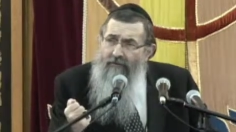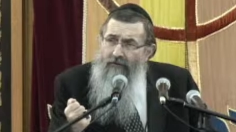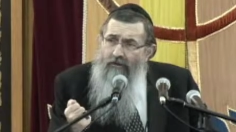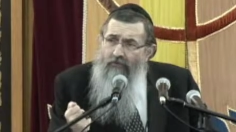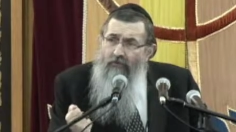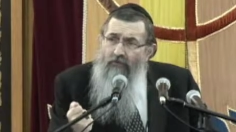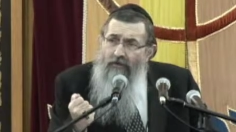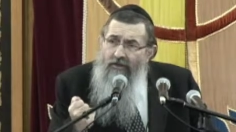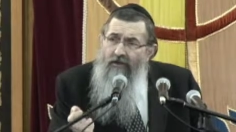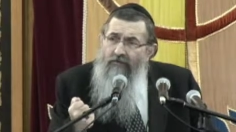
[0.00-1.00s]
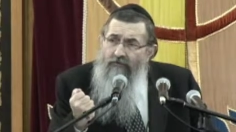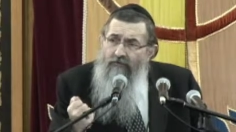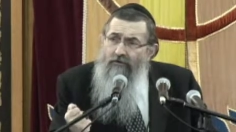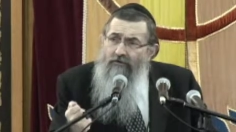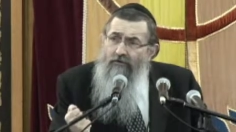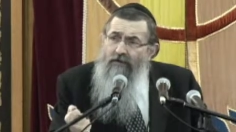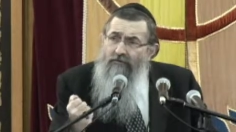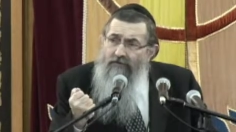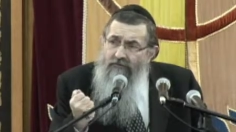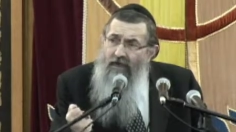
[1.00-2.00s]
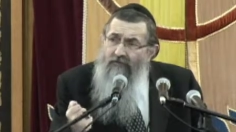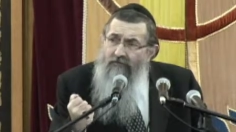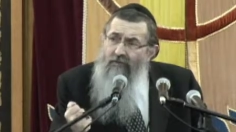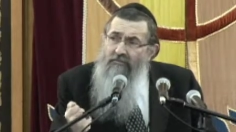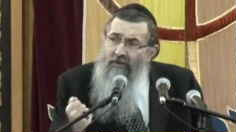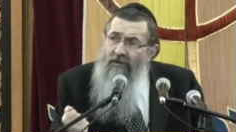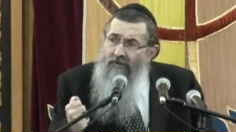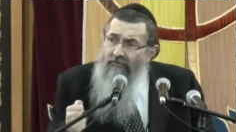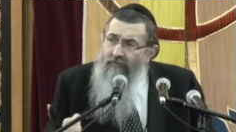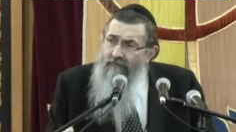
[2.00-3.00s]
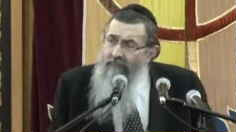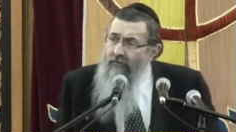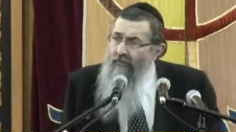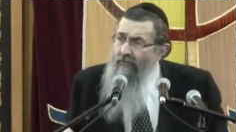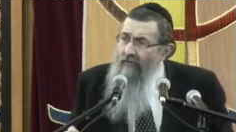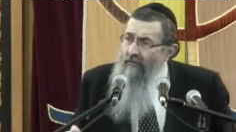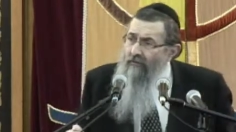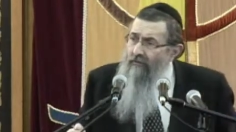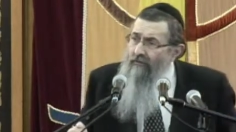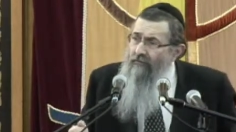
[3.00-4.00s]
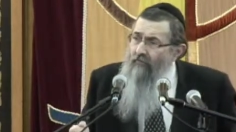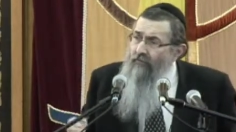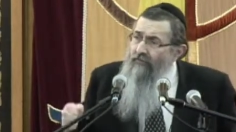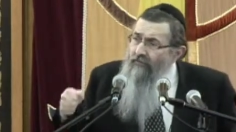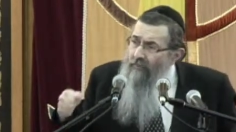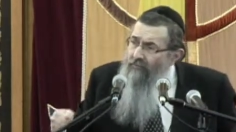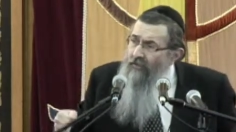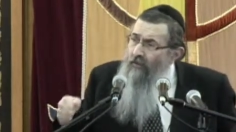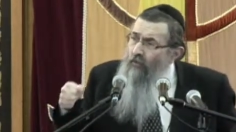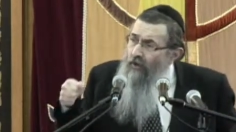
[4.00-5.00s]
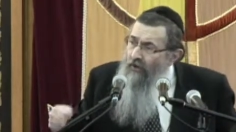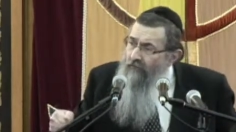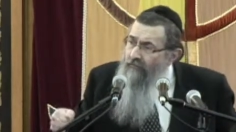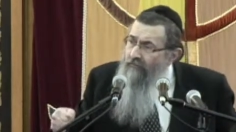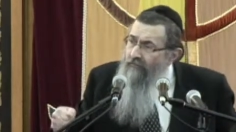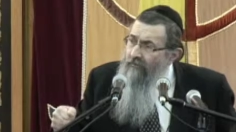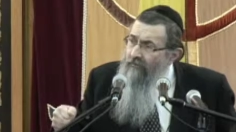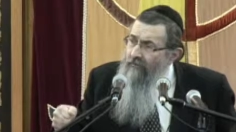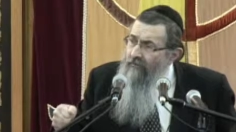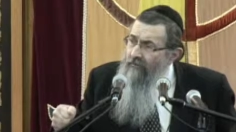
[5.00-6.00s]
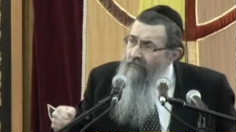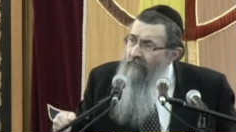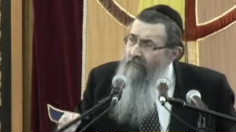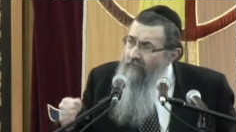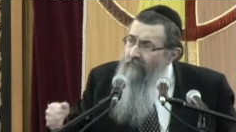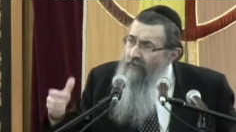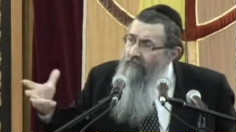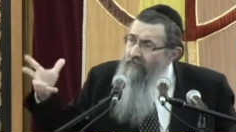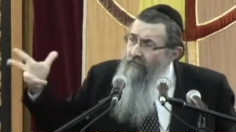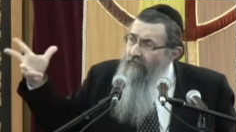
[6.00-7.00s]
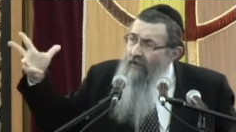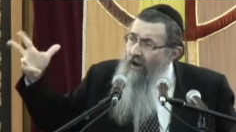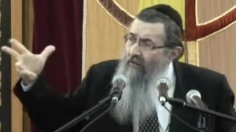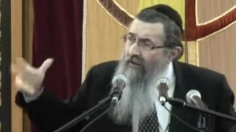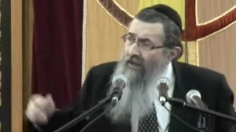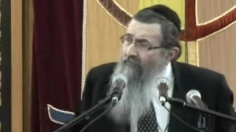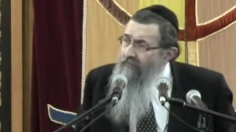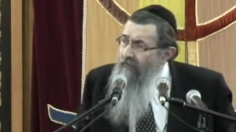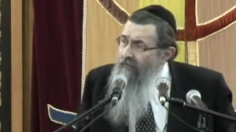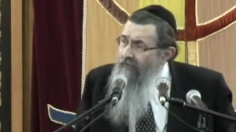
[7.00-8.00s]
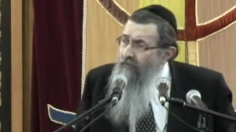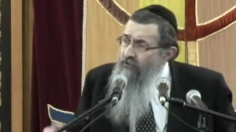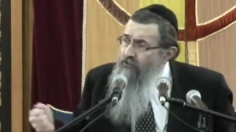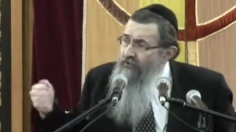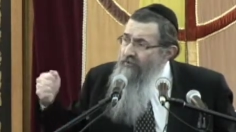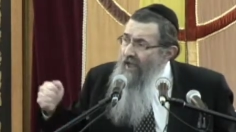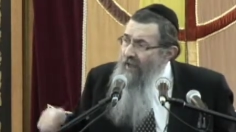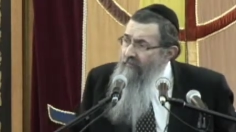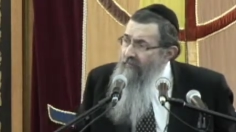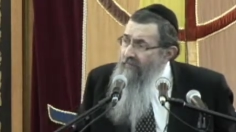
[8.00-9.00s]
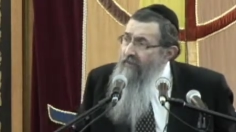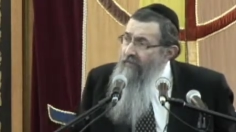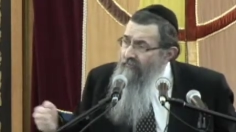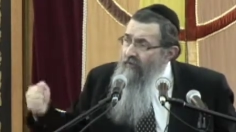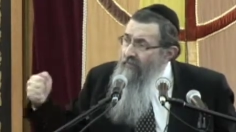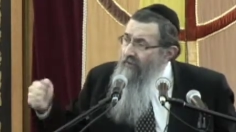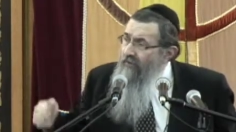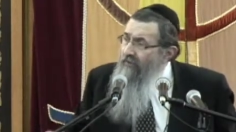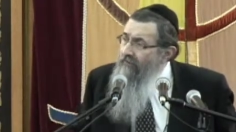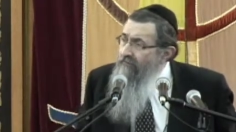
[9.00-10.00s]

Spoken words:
if you really understood, you'd understand something else. That when something works, the statistics are against it. It shouldn't happen. It's a miracle.